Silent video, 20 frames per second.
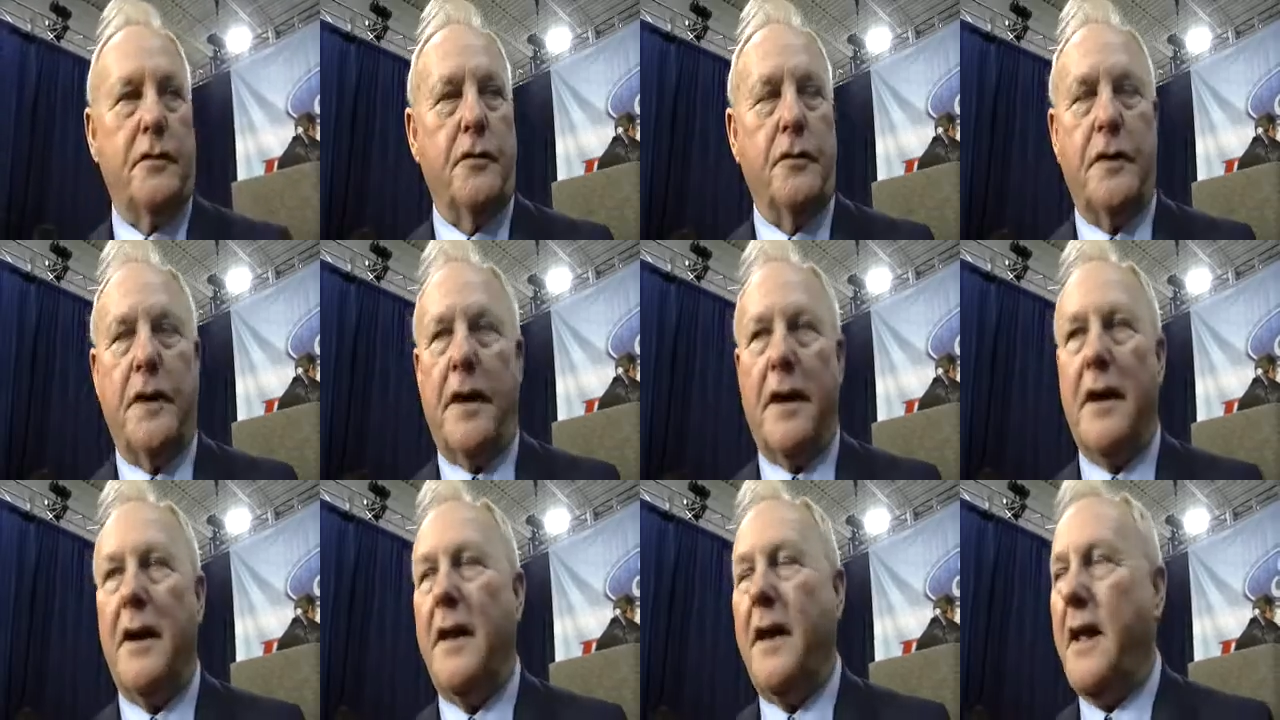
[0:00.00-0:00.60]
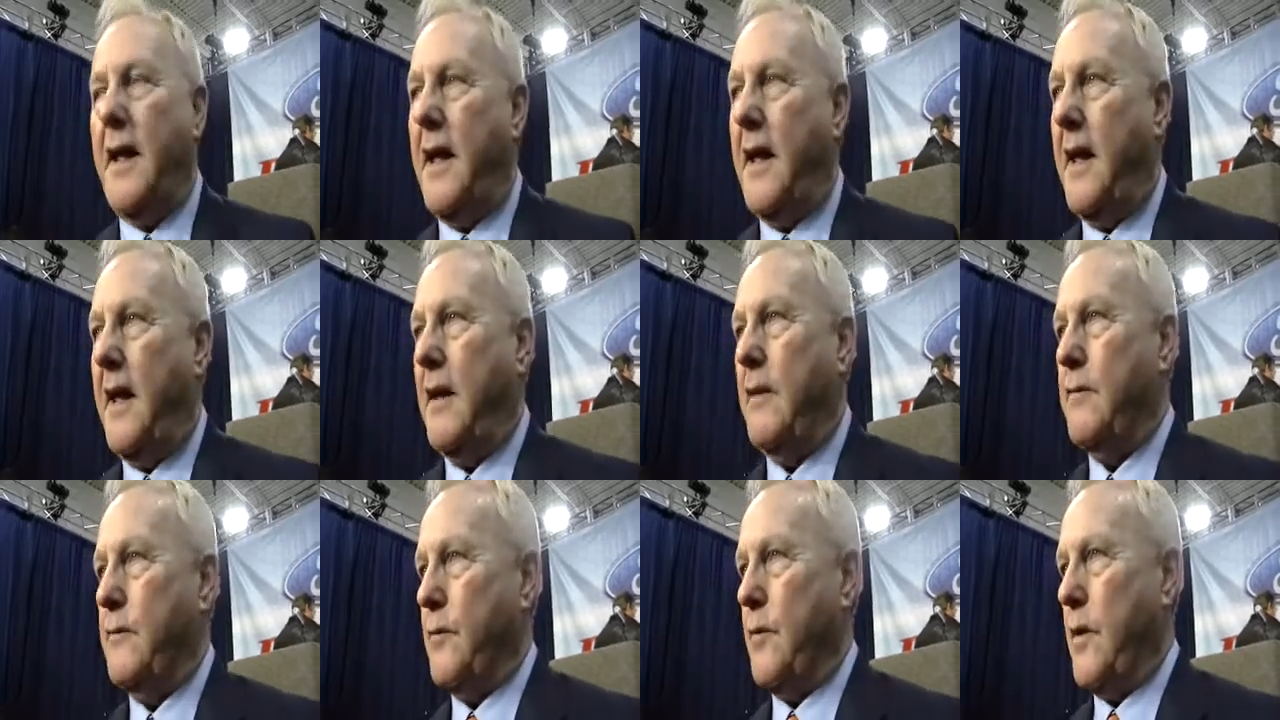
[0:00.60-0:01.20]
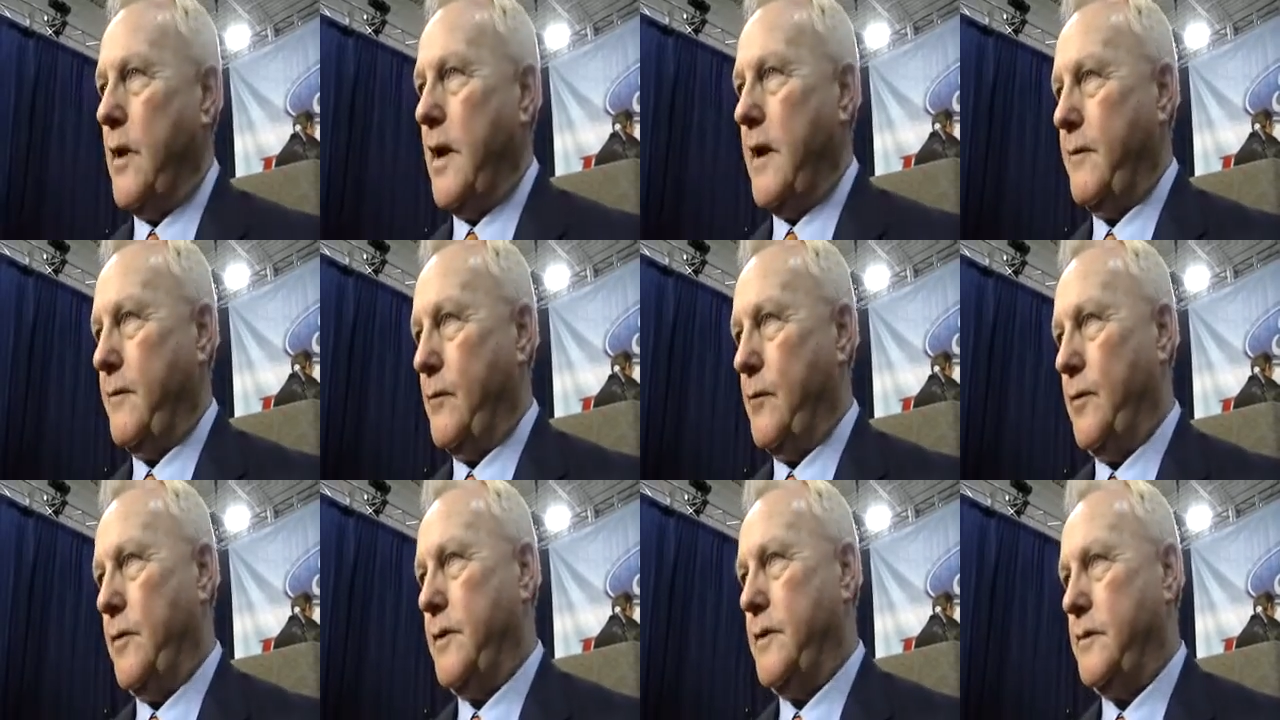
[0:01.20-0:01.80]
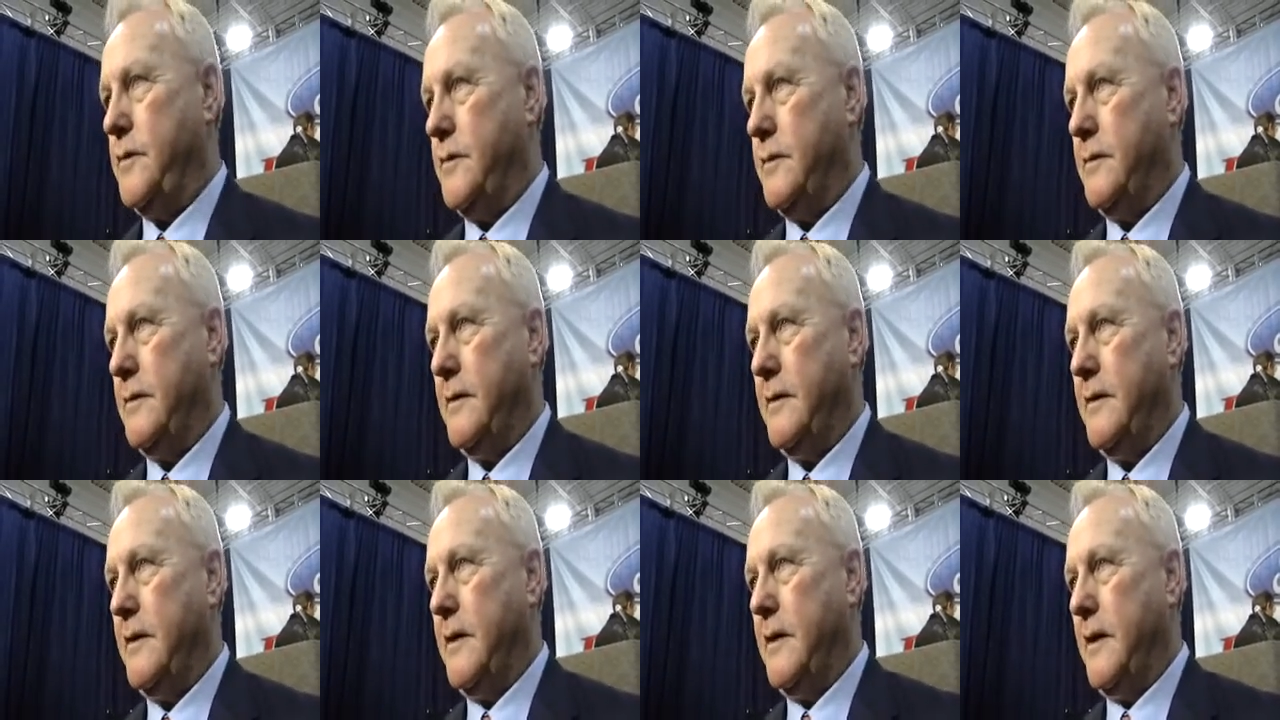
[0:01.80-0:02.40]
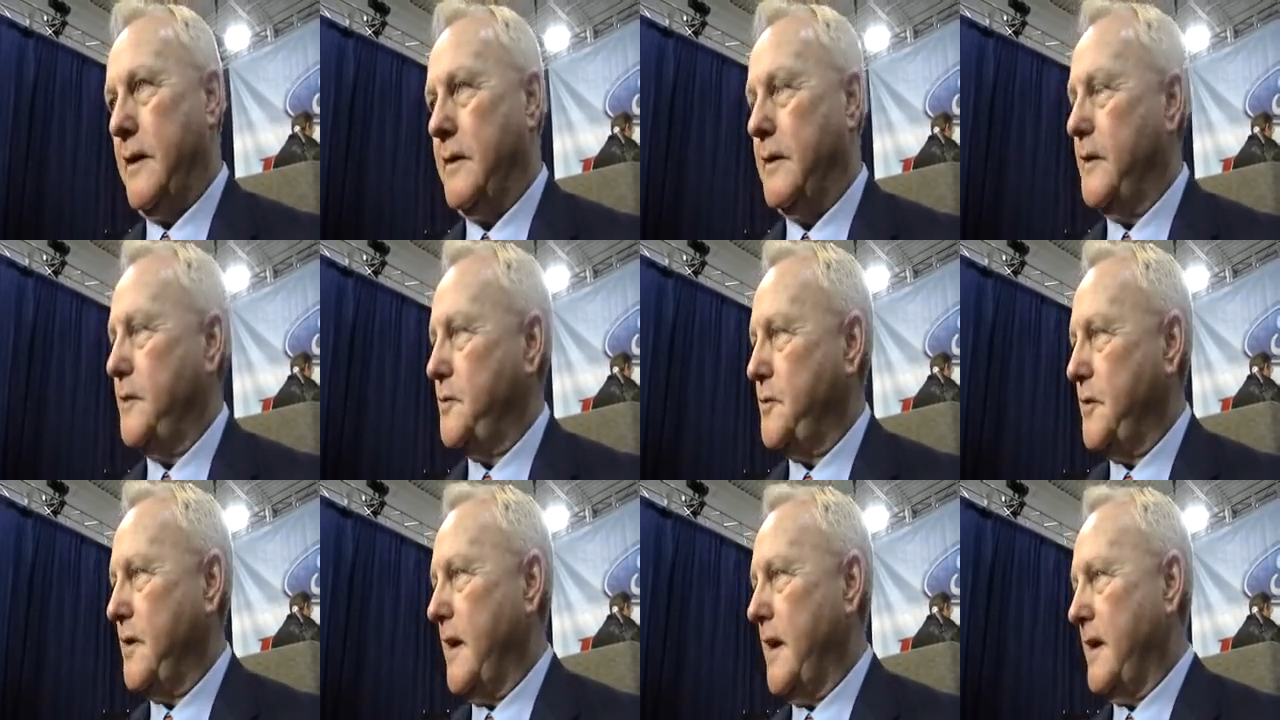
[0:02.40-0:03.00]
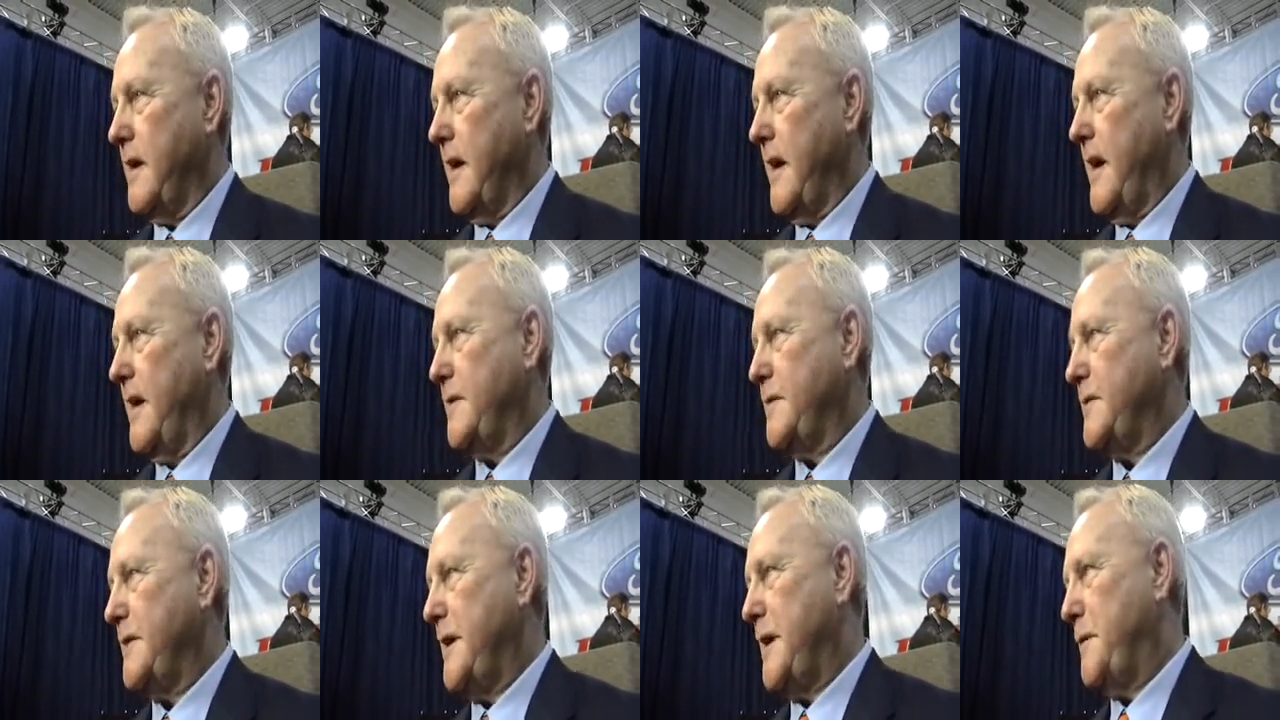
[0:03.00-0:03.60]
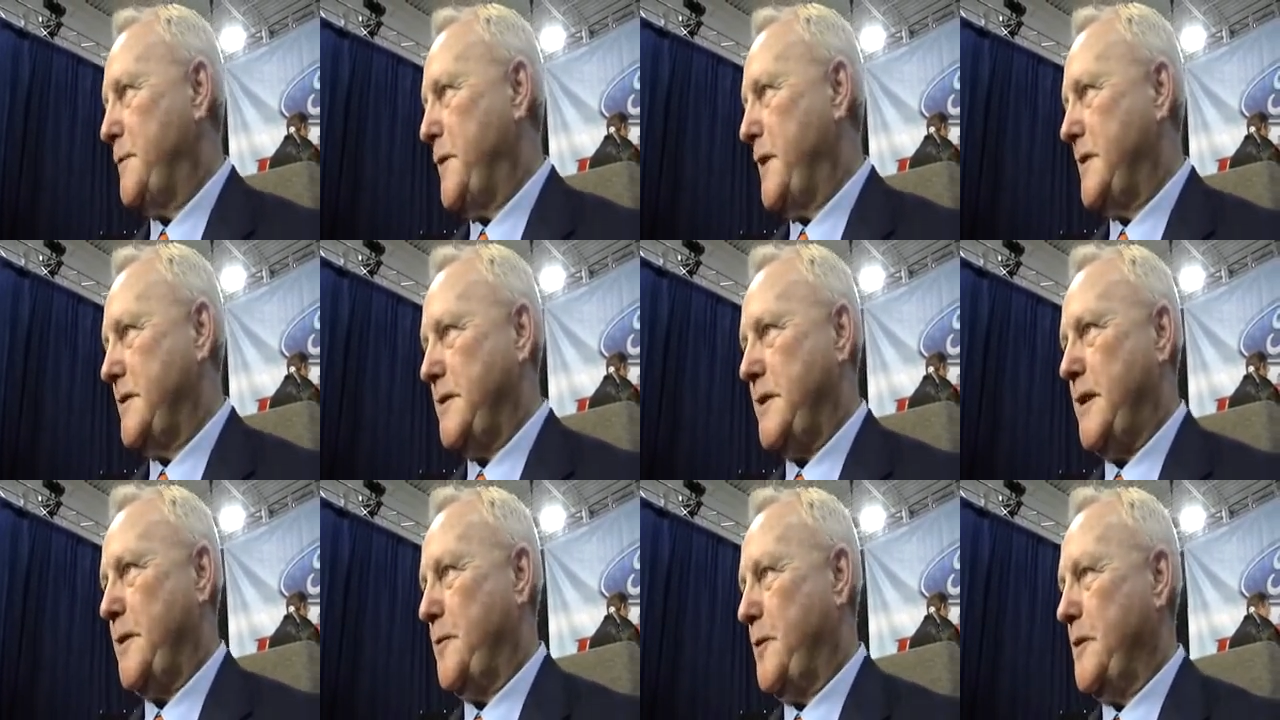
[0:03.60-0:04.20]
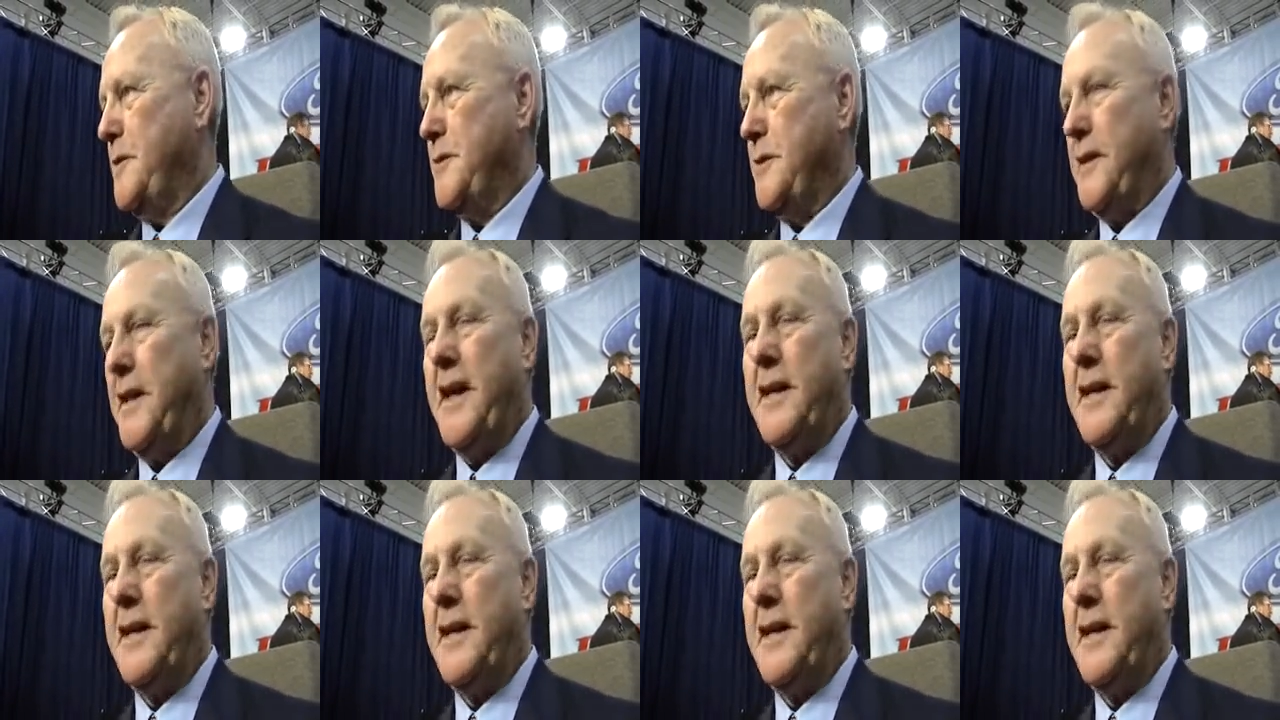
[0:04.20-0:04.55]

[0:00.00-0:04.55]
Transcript: You cannot have rivalries unless you got guys side-by-side racing.